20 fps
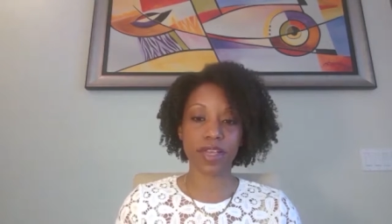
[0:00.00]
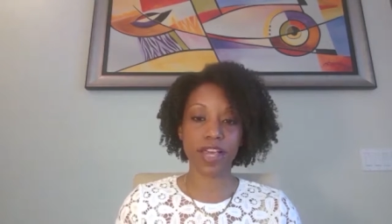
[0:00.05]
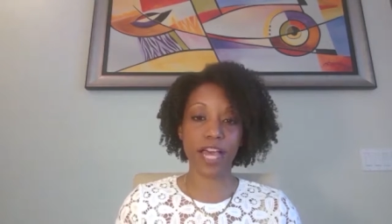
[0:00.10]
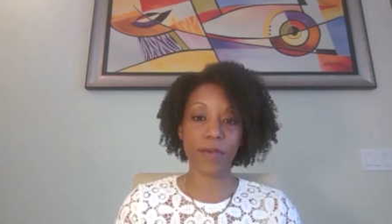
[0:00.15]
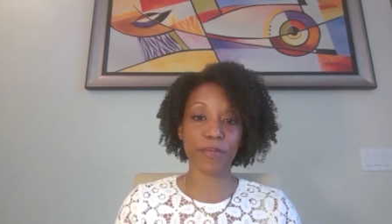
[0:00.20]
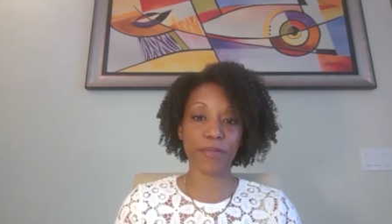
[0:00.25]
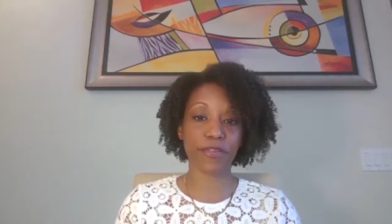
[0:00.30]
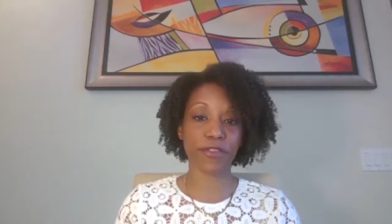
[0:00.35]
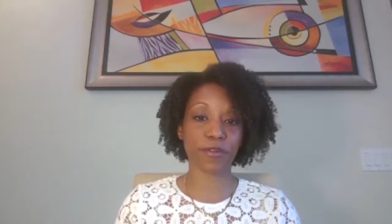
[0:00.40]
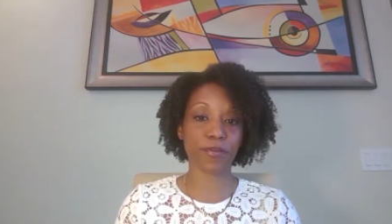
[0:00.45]

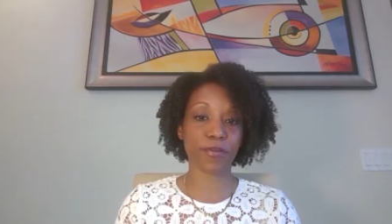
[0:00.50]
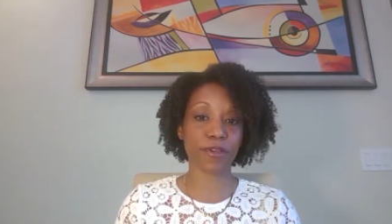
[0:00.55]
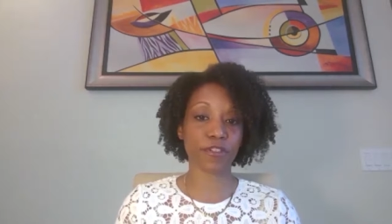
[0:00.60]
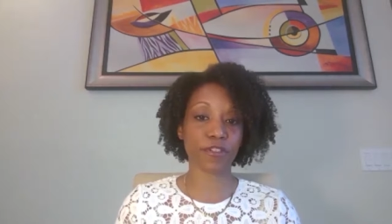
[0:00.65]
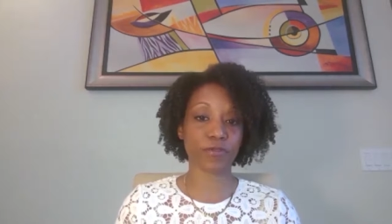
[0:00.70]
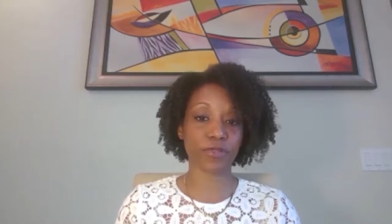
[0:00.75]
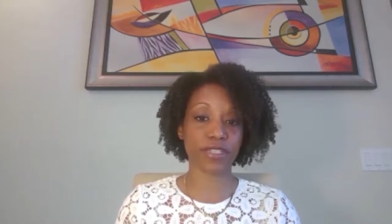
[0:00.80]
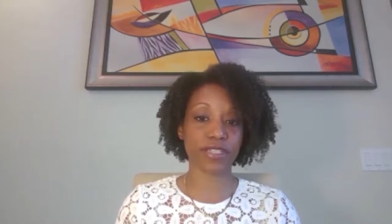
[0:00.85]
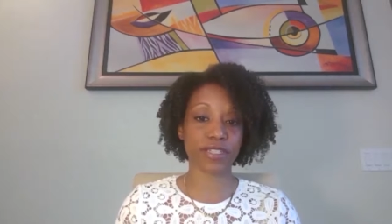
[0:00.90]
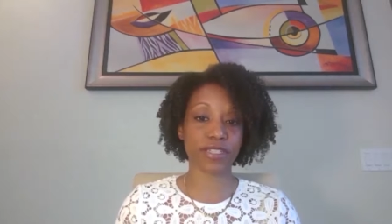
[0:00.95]
copy of their
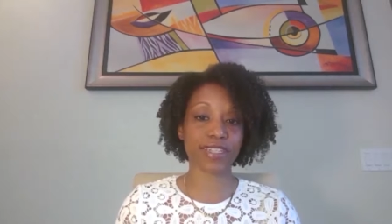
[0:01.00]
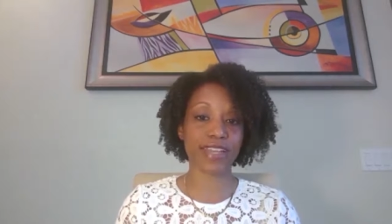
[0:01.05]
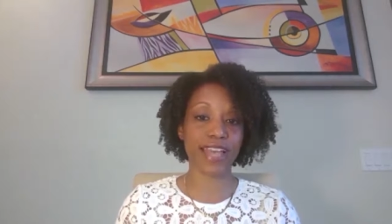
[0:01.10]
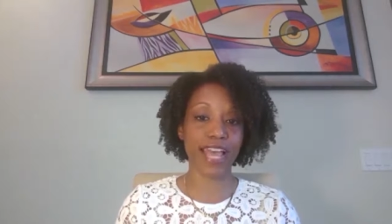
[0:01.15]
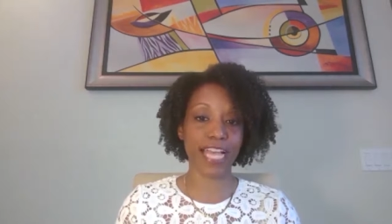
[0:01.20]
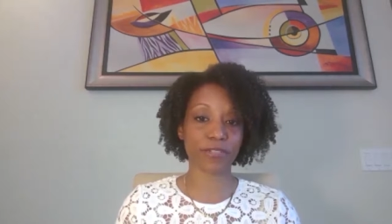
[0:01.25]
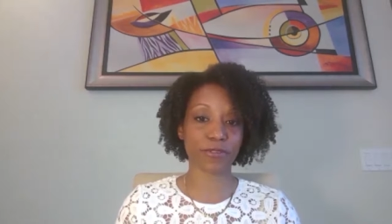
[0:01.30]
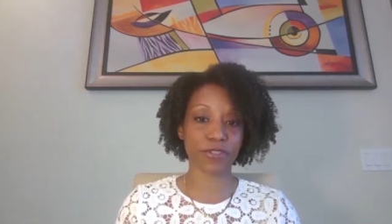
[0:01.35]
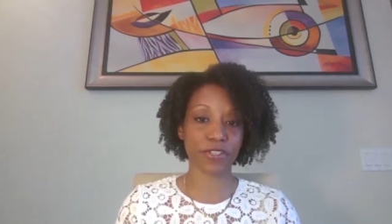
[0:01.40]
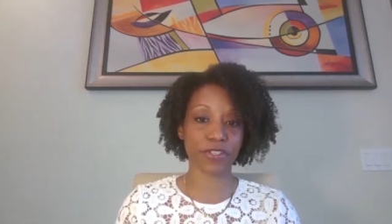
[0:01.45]
most recent
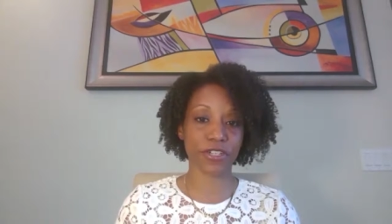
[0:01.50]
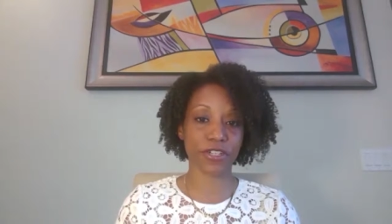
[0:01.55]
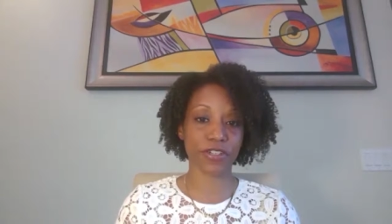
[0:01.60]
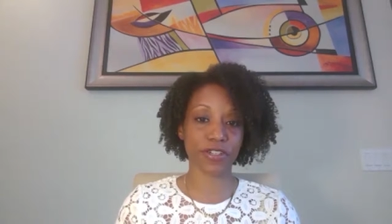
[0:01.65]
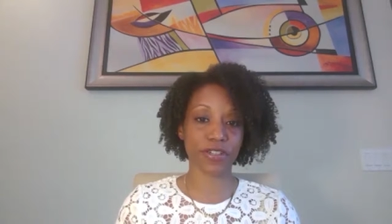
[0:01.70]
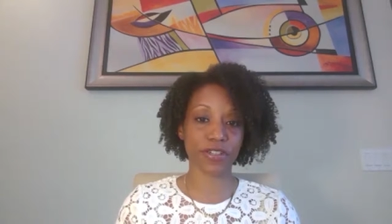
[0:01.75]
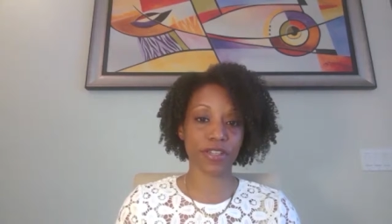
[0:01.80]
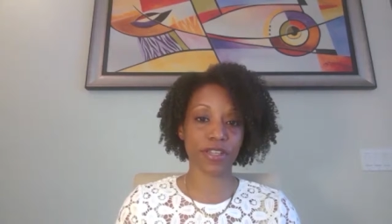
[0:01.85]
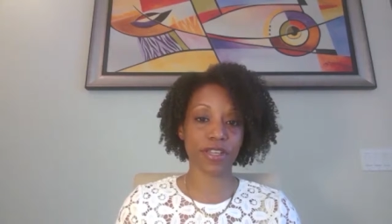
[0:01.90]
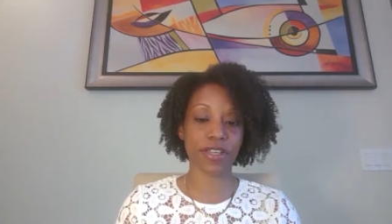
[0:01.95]
tax
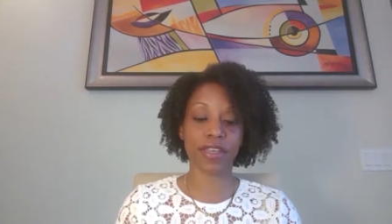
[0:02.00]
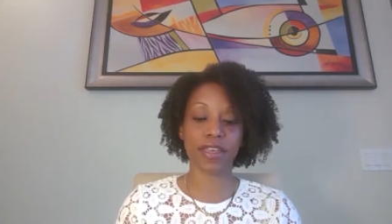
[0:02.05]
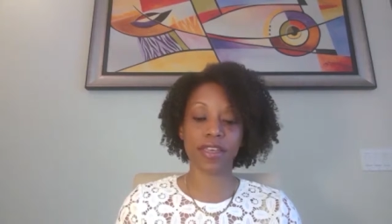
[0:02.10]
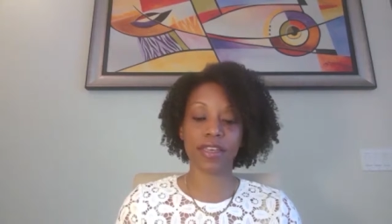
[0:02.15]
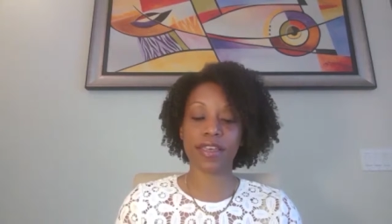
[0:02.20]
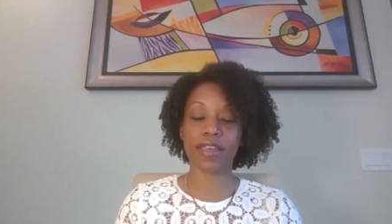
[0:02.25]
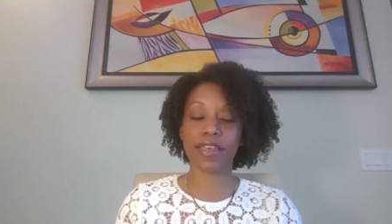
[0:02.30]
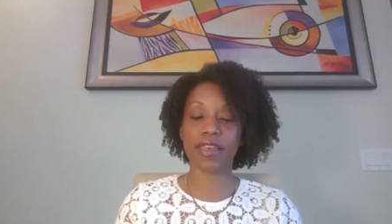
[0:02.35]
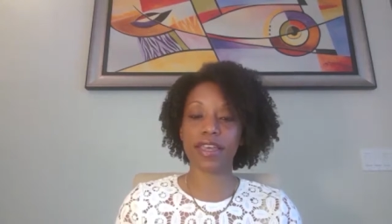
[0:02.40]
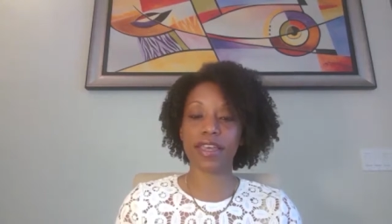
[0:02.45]
return,
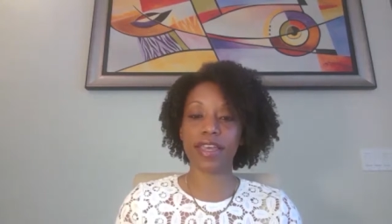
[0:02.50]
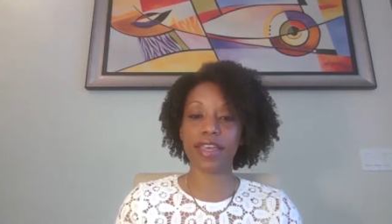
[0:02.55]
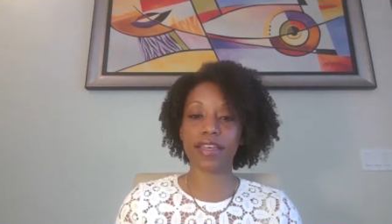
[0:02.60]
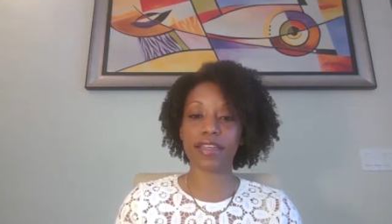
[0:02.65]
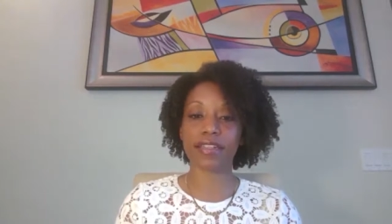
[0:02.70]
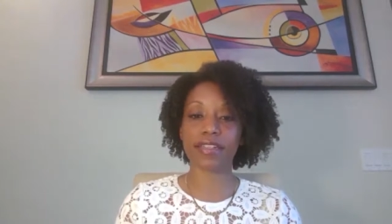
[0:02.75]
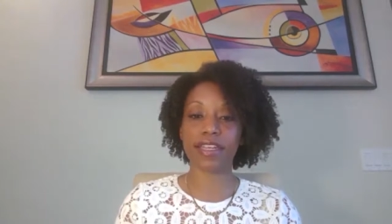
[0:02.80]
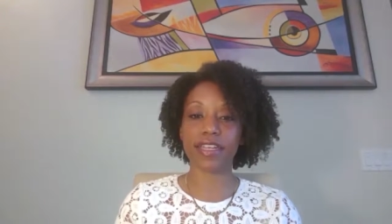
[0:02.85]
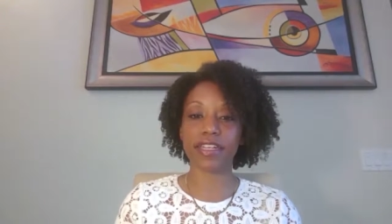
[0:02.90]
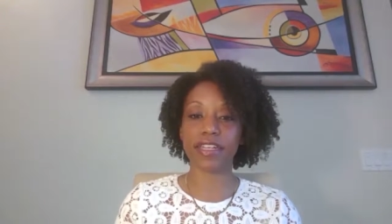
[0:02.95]

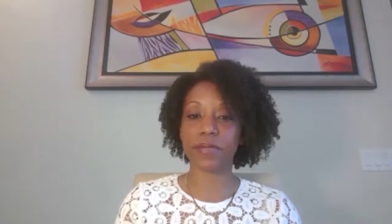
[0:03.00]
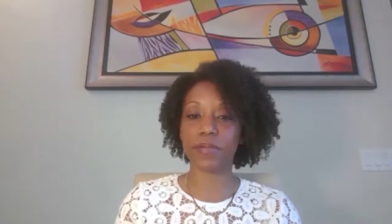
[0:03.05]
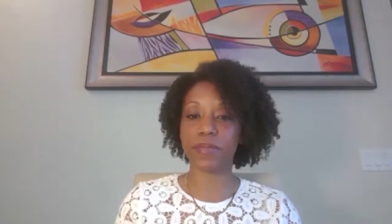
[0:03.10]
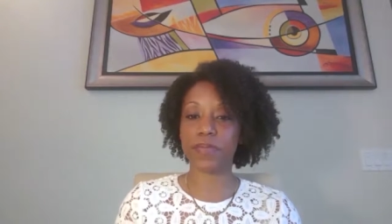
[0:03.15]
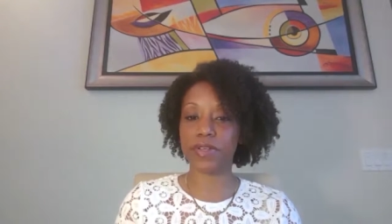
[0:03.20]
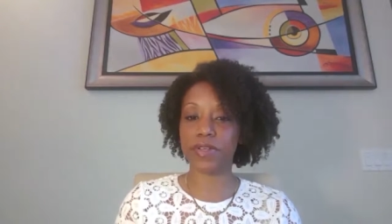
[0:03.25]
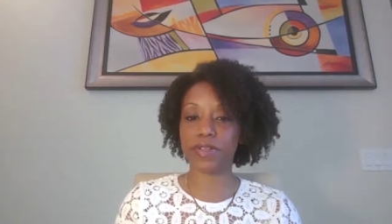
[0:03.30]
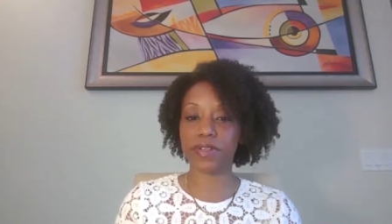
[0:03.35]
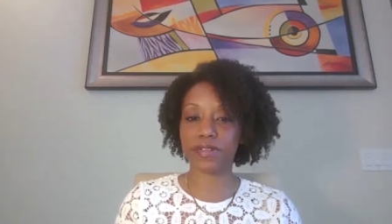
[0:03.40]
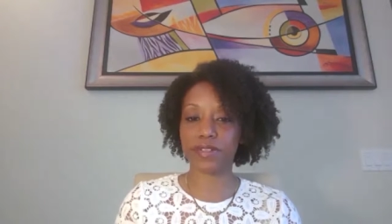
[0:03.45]
and
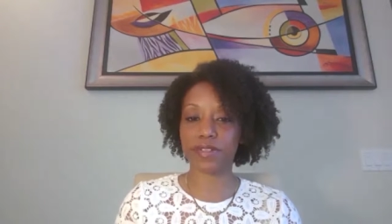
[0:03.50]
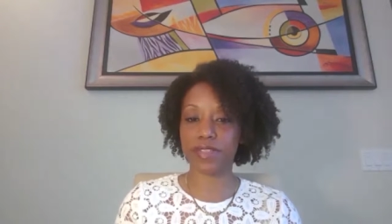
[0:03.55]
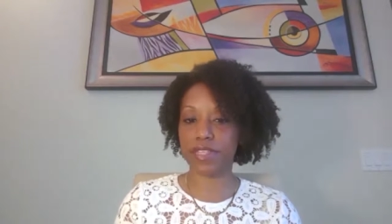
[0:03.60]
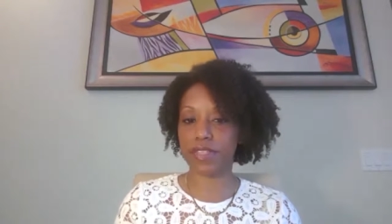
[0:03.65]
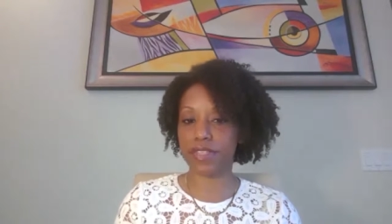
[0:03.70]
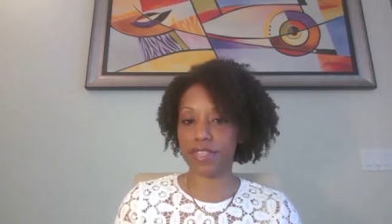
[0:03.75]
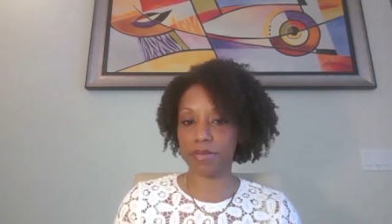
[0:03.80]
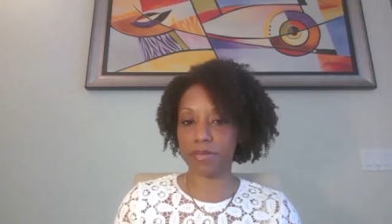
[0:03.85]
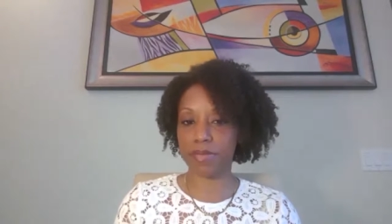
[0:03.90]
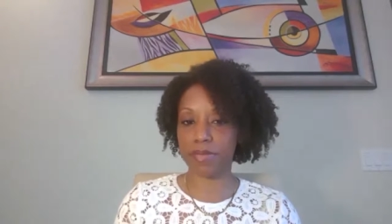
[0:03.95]
any bills
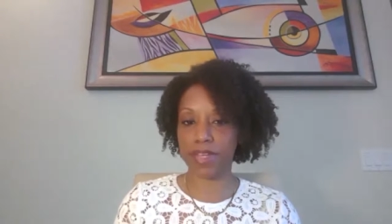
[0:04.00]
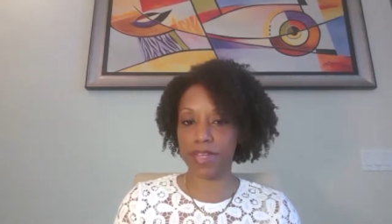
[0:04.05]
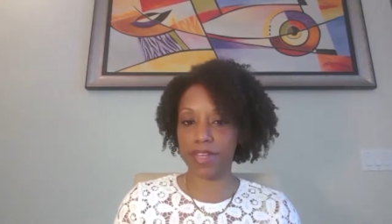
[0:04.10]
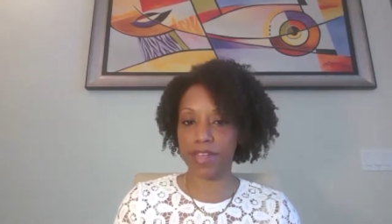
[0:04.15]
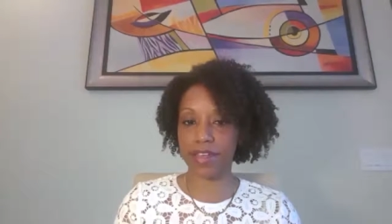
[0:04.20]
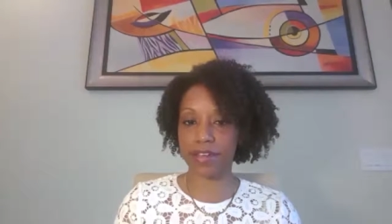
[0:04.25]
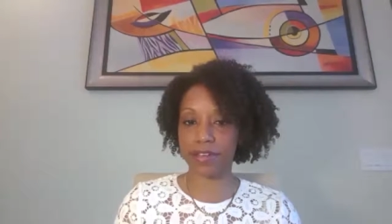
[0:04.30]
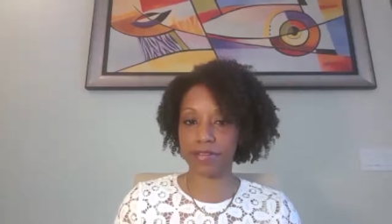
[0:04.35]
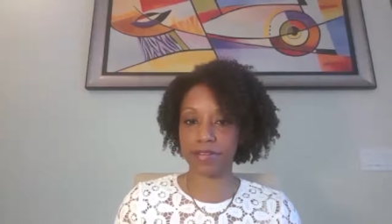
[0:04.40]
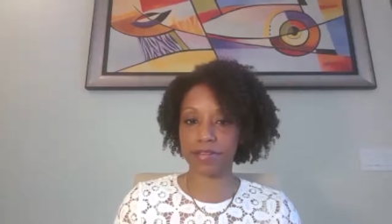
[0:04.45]
that they might
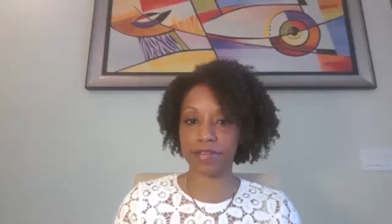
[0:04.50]
have.